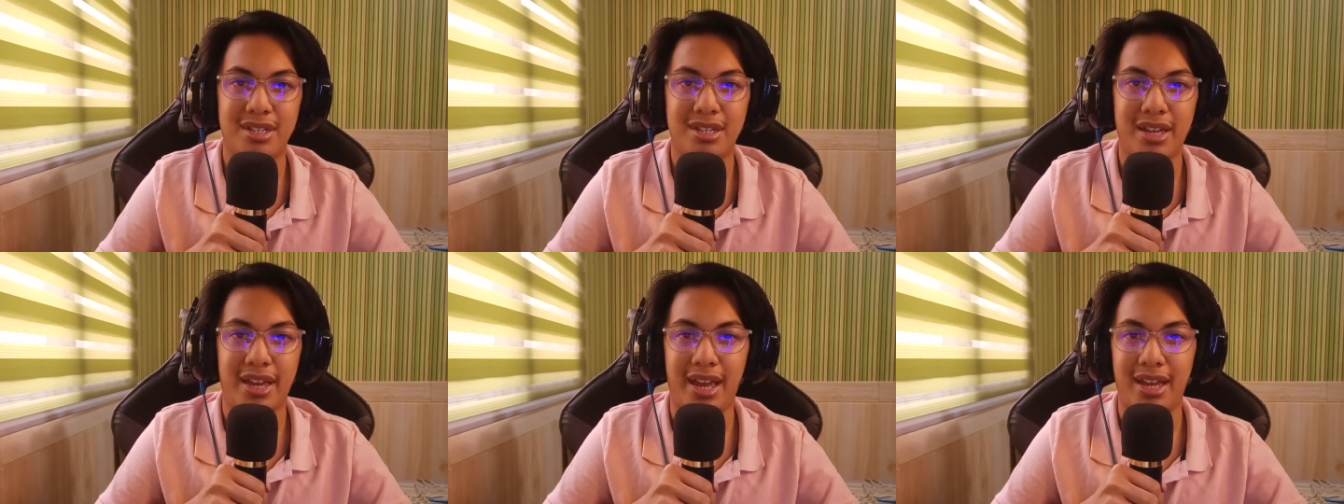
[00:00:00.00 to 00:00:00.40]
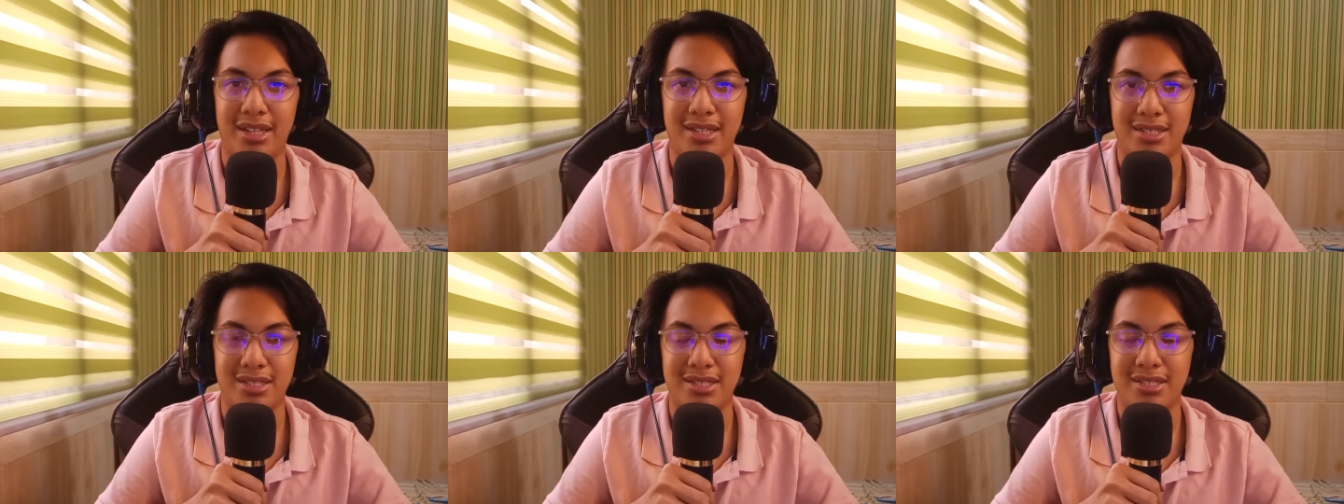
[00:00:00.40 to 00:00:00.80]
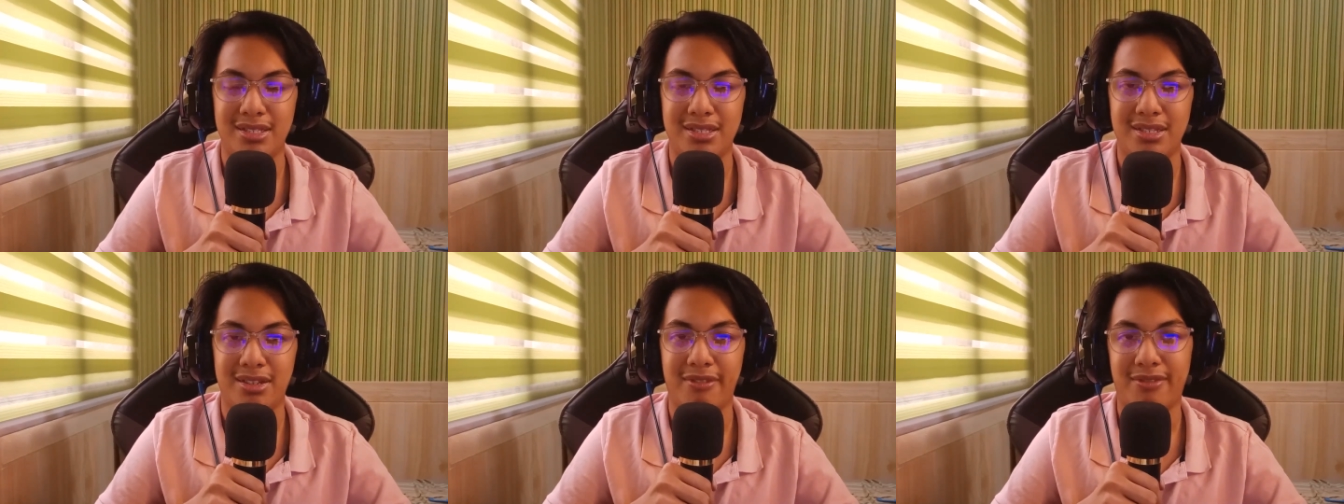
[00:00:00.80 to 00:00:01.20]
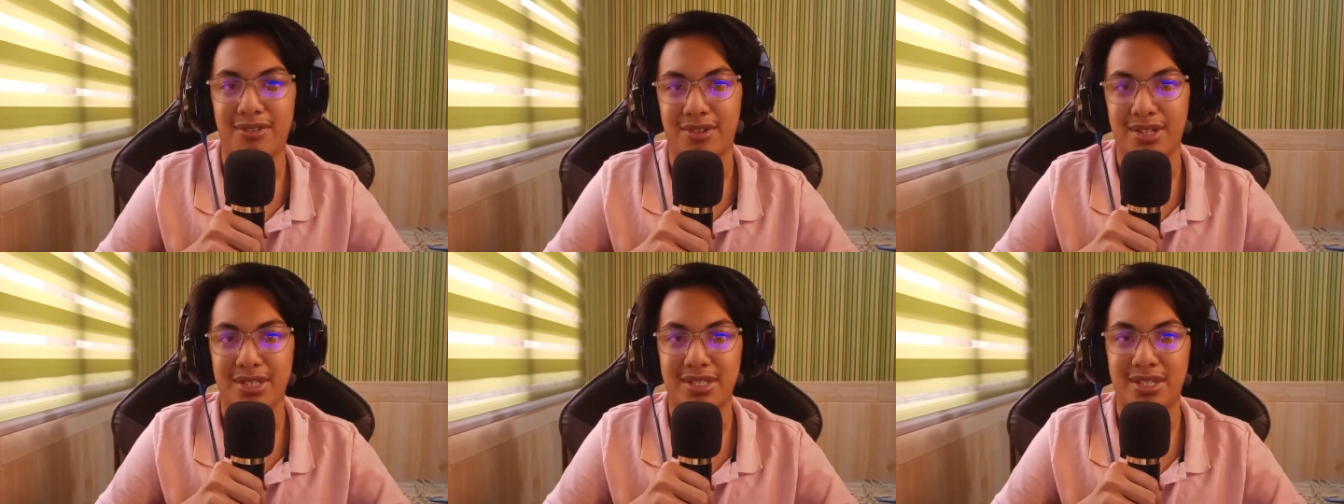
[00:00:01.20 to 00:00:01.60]
and of
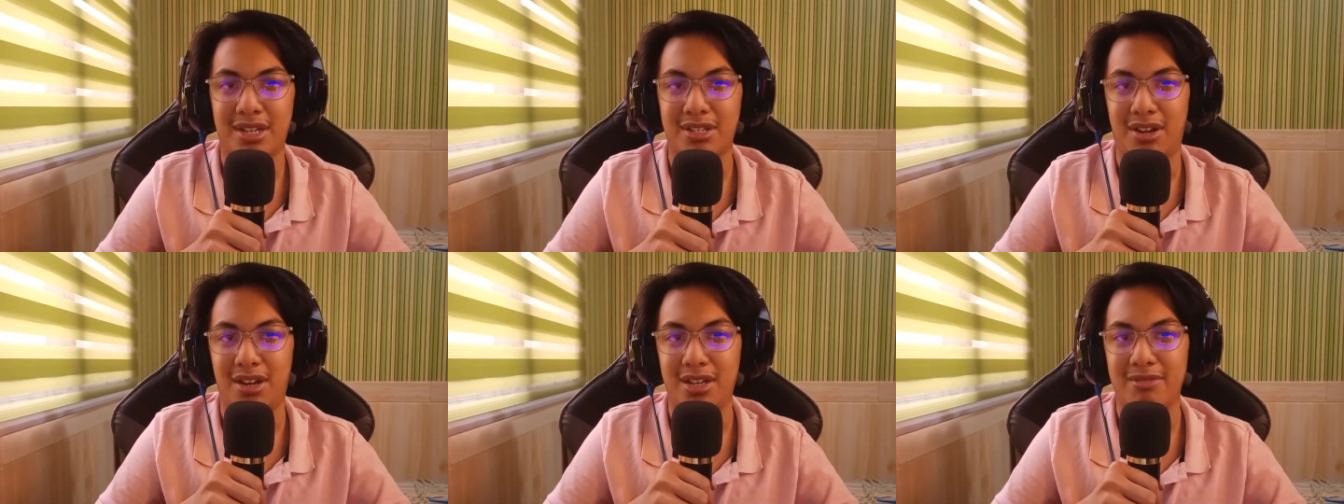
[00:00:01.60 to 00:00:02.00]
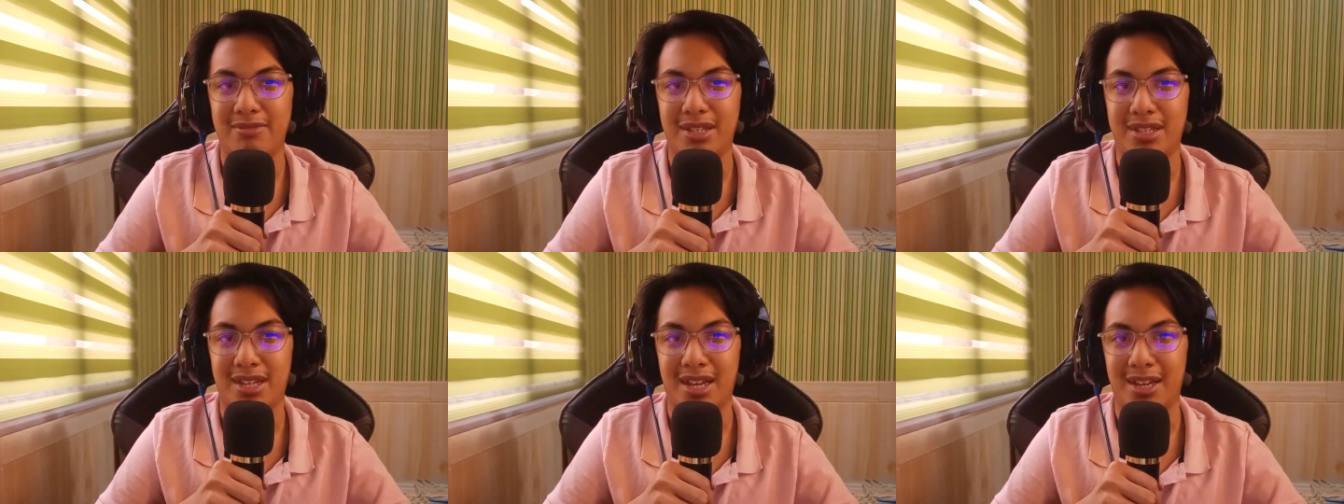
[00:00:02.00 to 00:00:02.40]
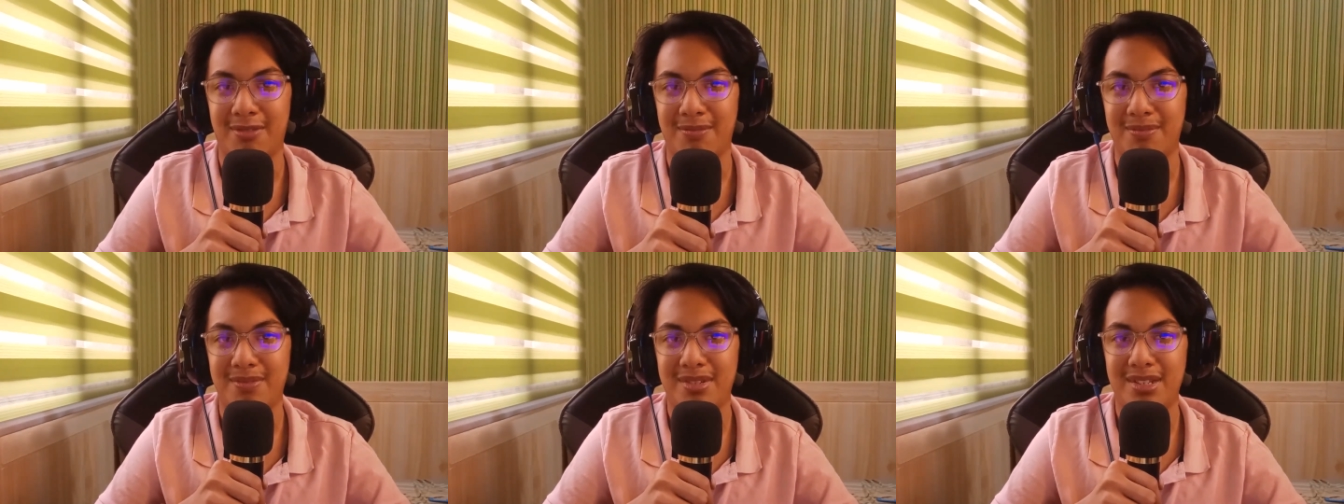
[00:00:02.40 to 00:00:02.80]
course, not all of the time